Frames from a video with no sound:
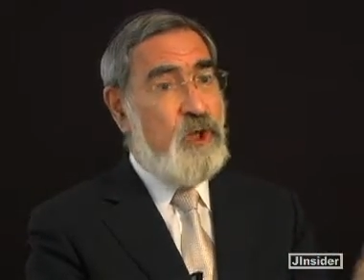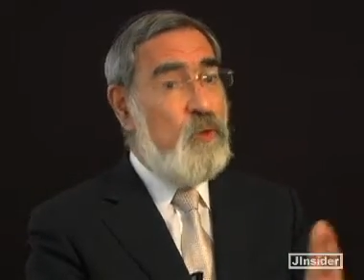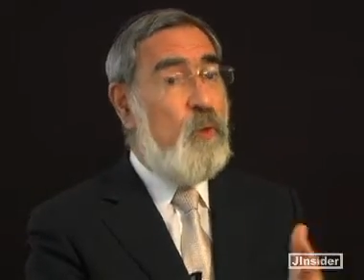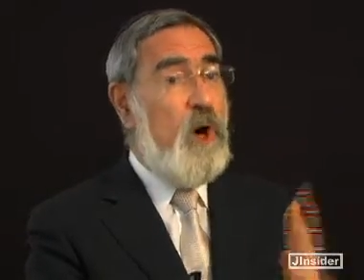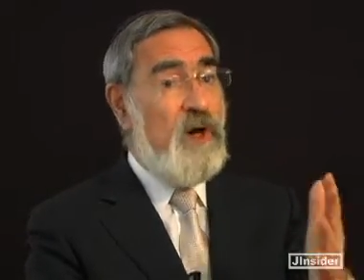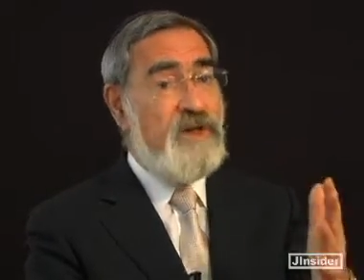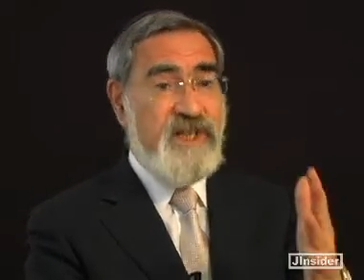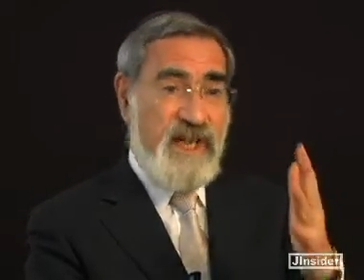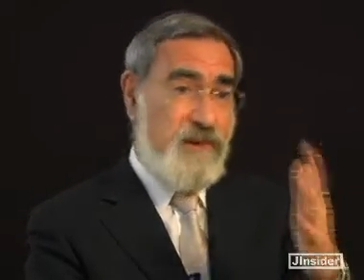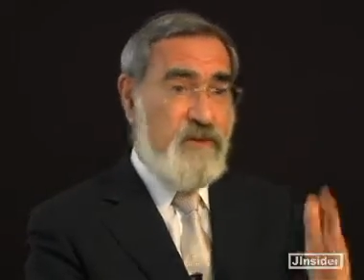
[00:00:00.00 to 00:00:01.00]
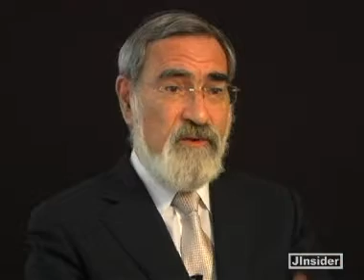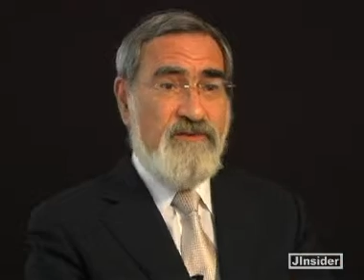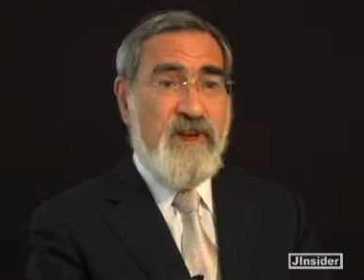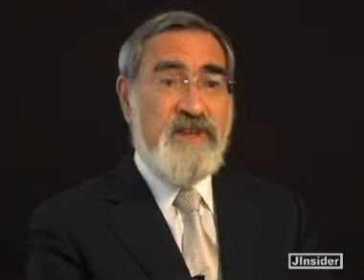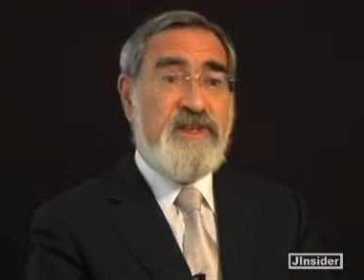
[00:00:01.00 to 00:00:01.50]
who was a
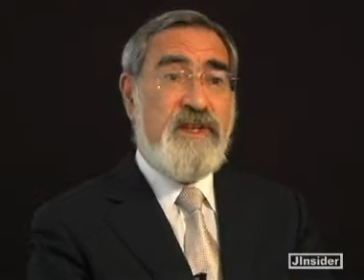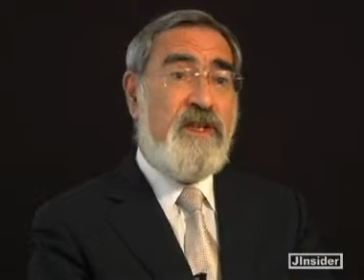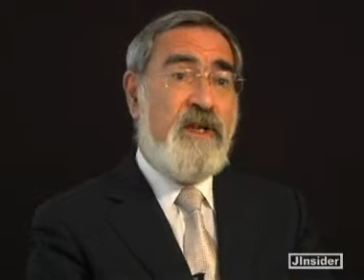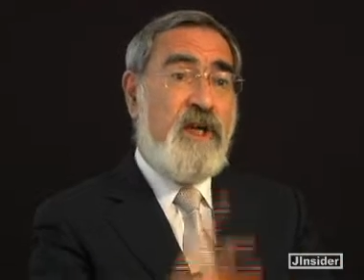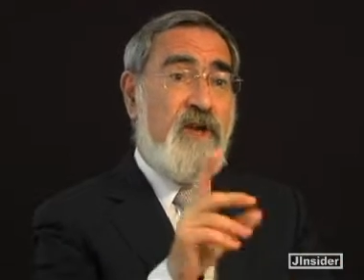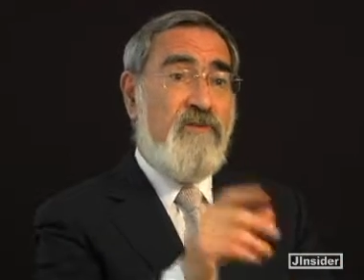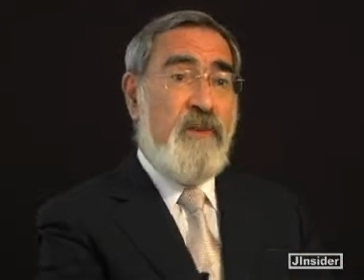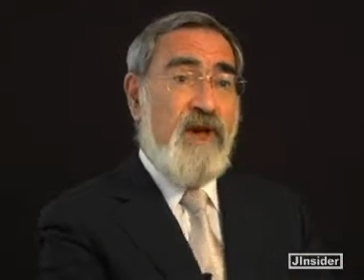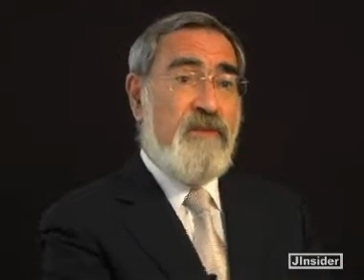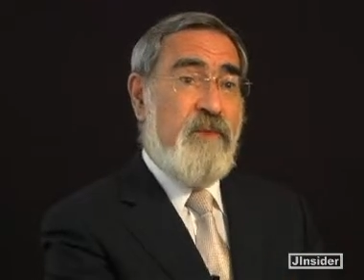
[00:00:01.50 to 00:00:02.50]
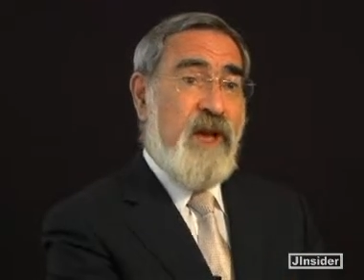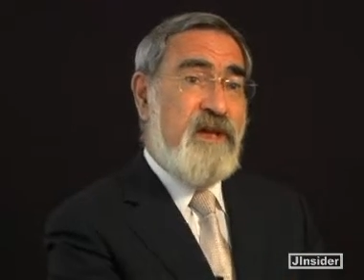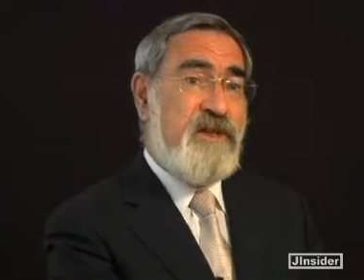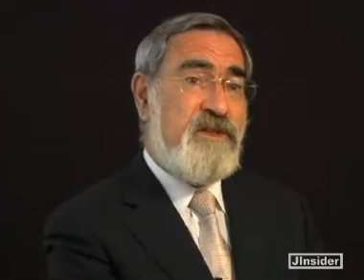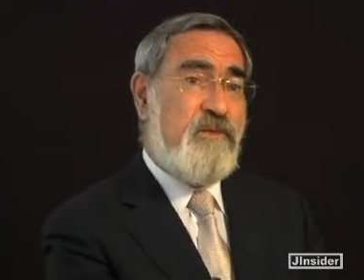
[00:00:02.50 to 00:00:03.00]
professor of
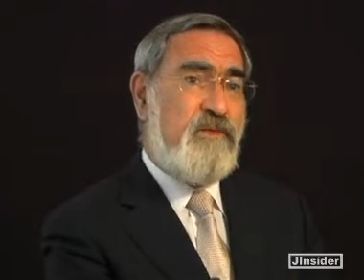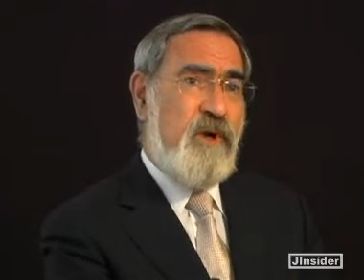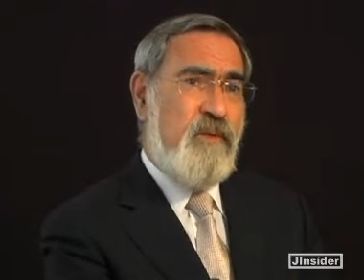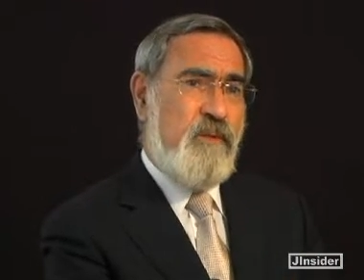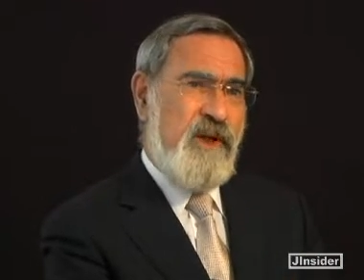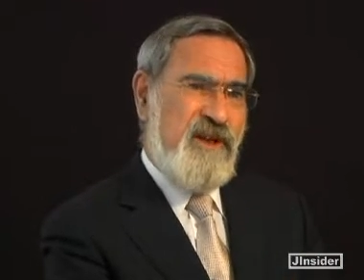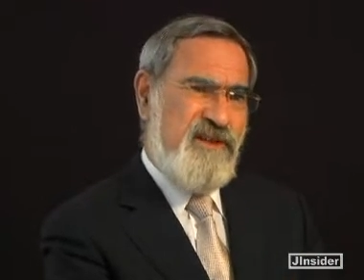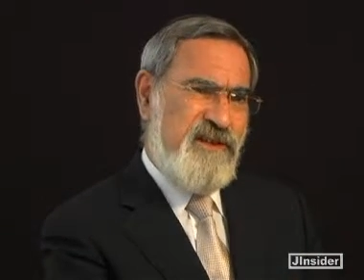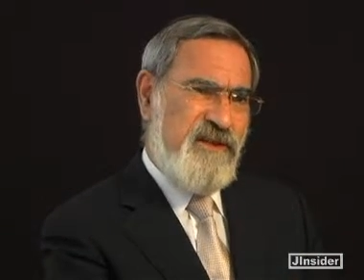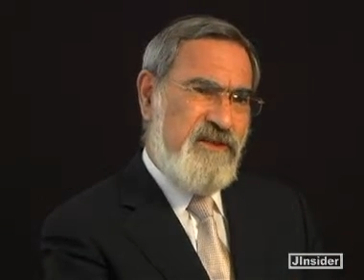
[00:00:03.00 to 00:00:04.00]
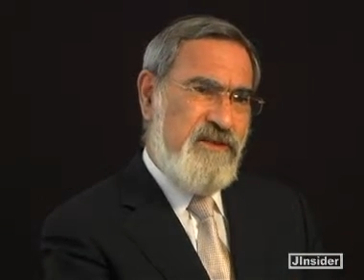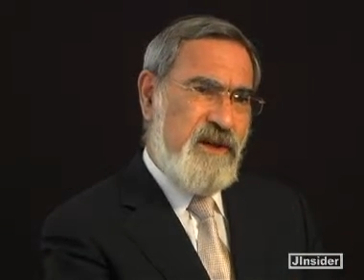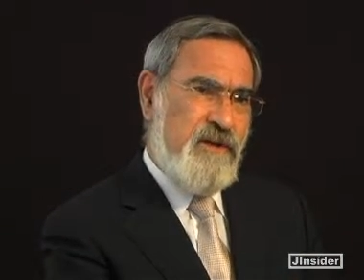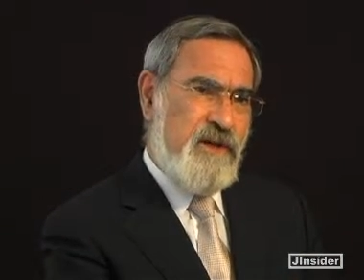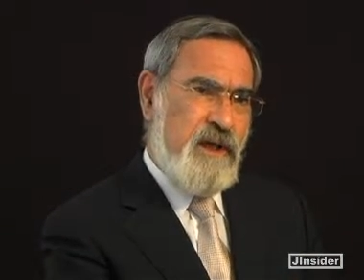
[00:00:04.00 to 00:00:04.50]
mathematics and probability
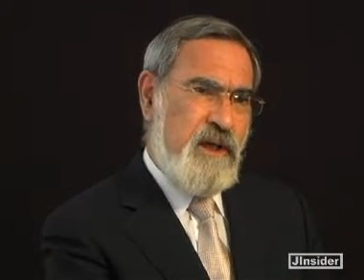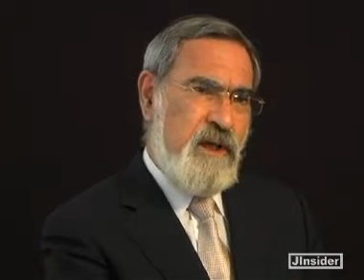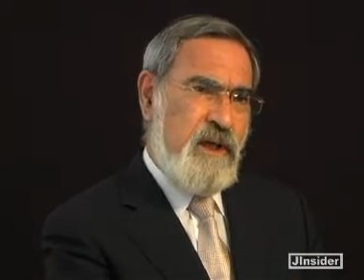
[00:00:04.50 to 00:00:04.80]
theory